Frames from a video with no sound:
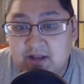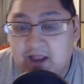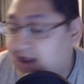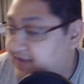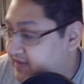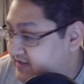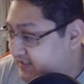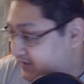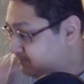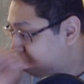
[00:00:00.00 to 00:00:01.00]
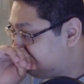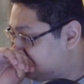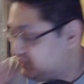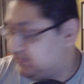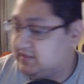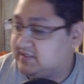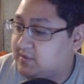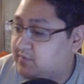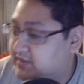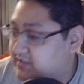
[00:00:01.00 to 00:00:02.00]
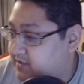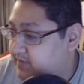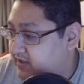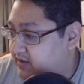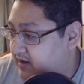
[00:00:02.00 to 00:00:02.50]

And then the second one is going to be...